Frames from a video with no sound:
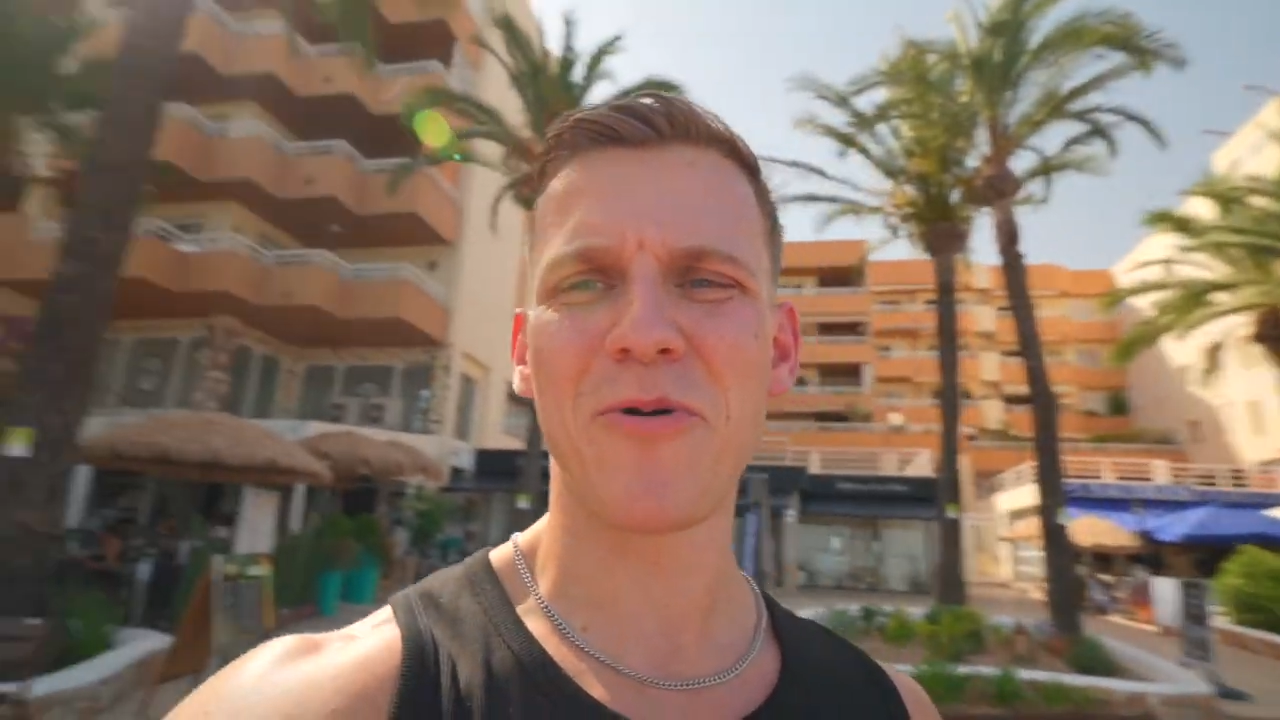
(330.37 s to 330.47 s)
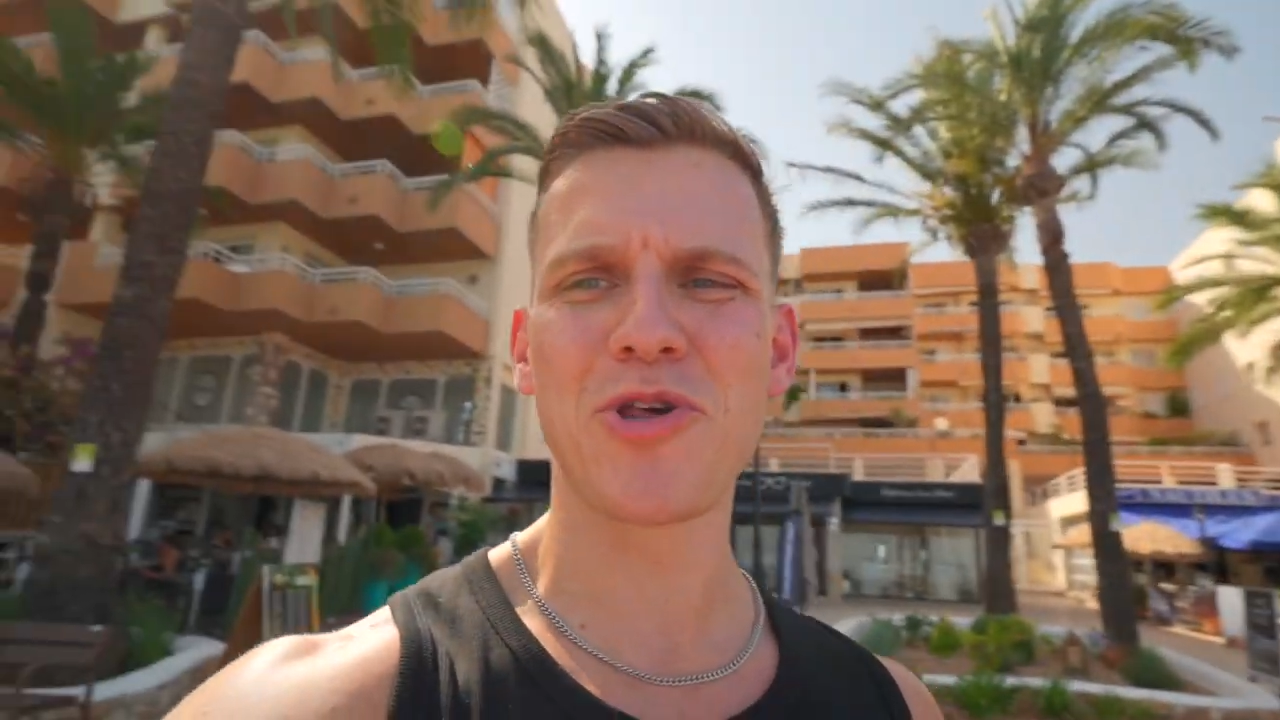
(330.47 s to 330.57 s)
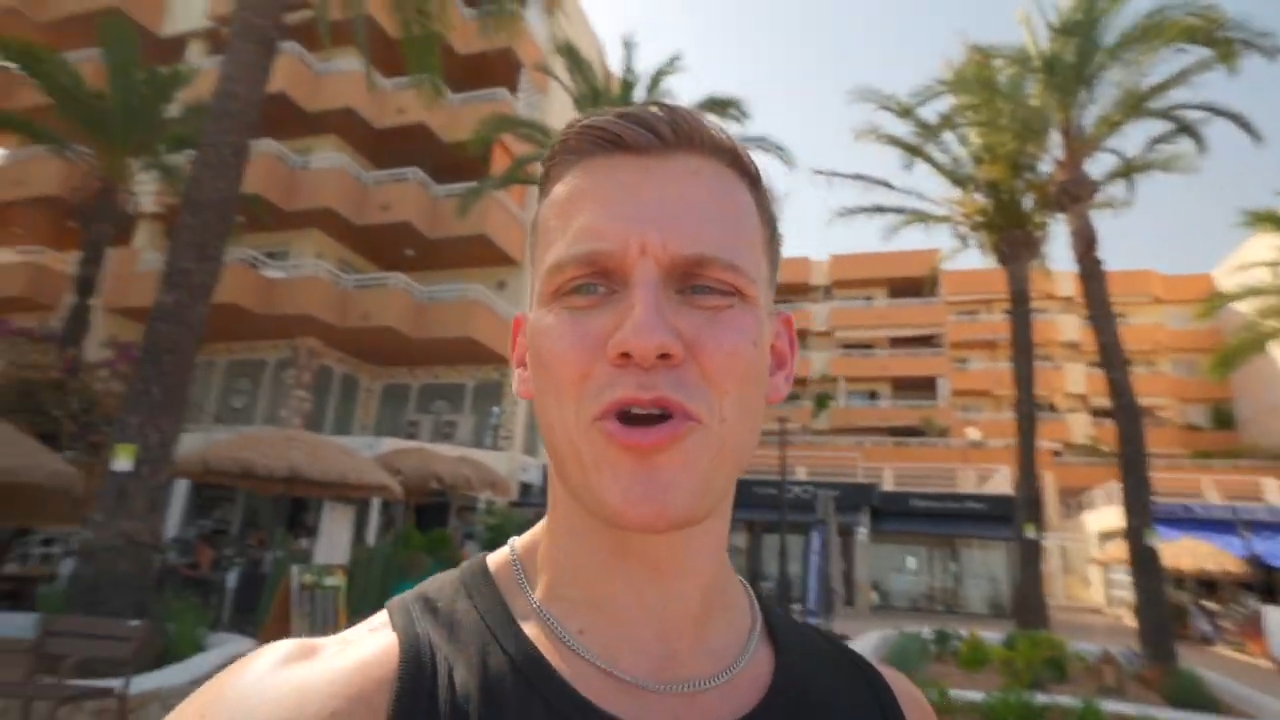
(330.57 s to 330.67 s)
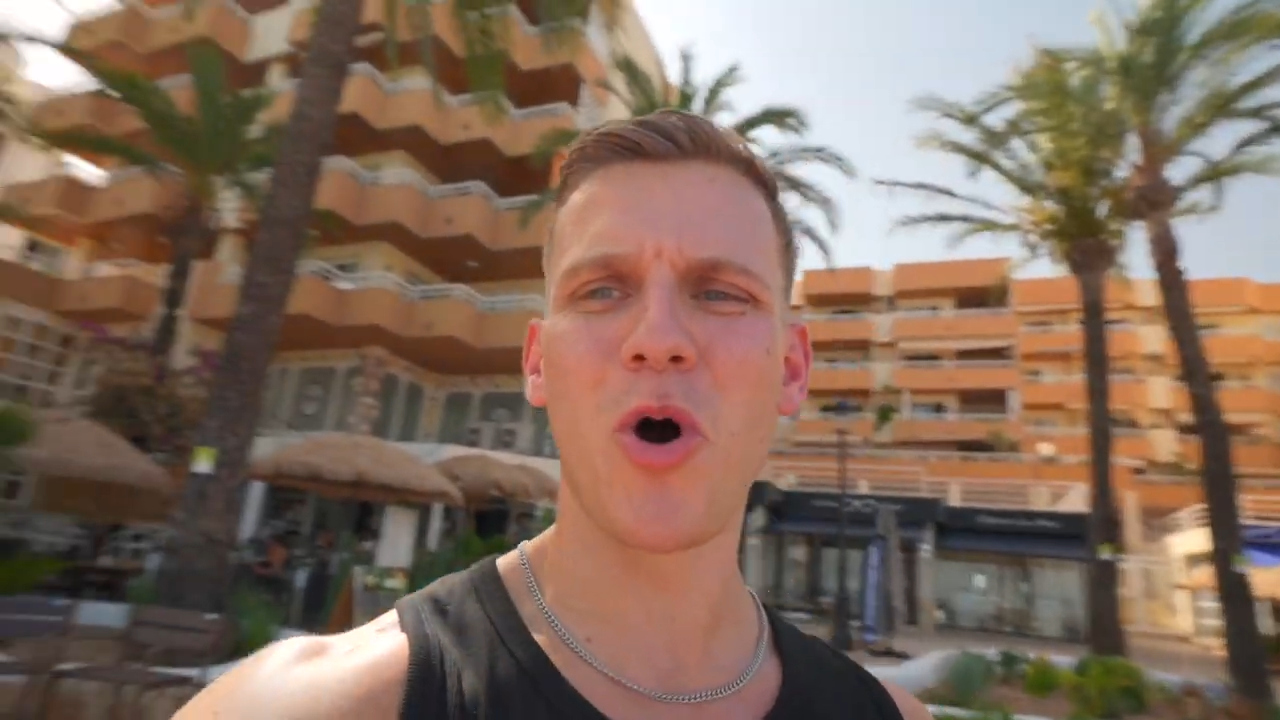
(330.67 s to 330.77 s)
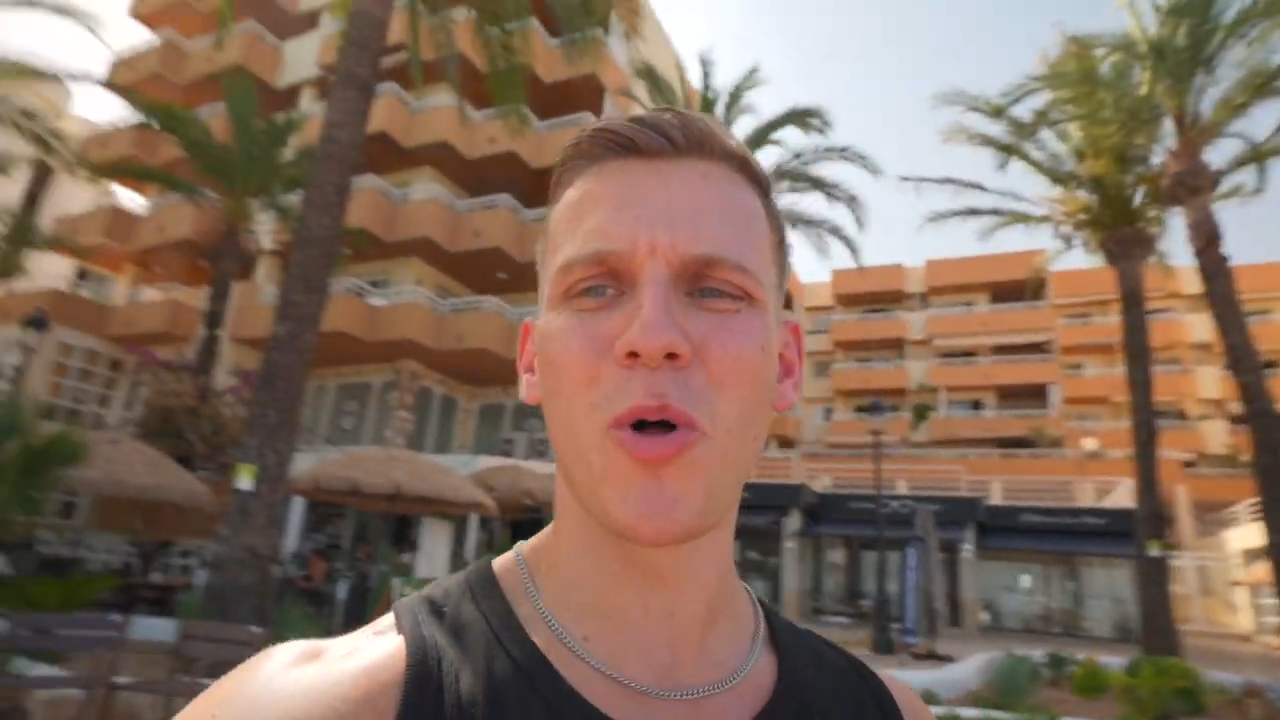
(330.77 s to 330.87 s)
would
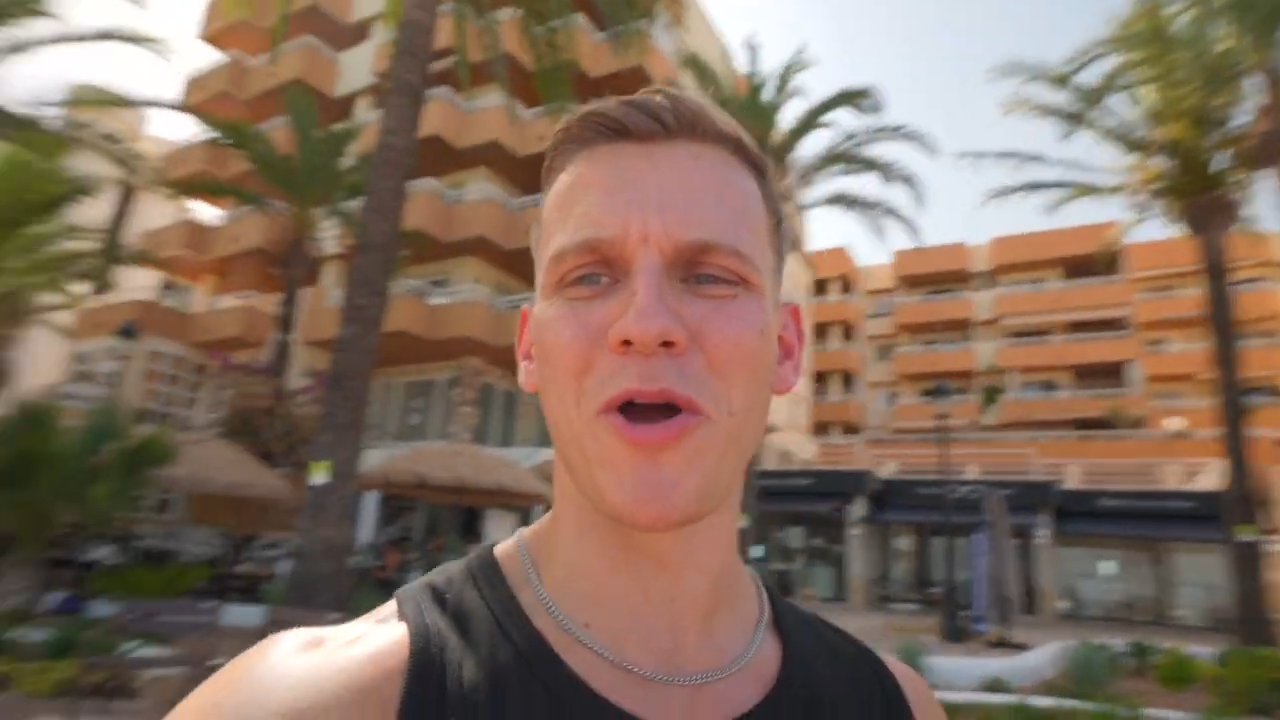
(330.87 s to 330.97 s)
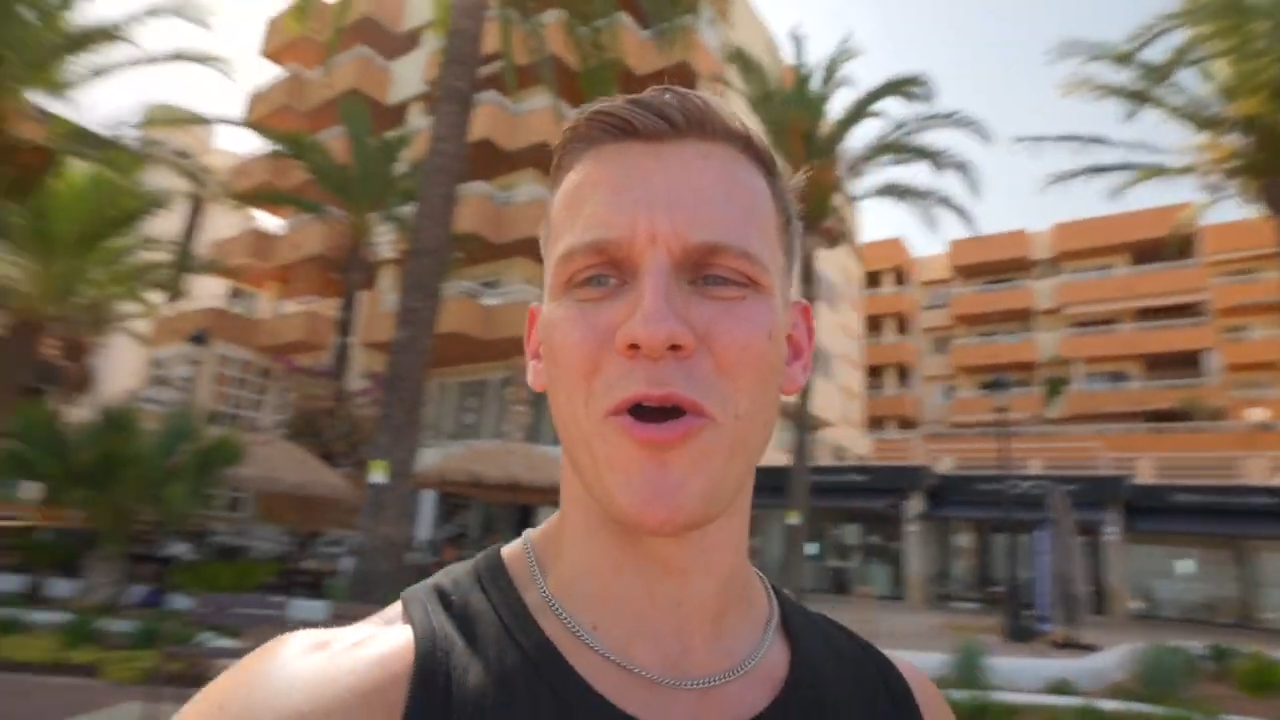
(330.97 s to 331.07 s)
you call it,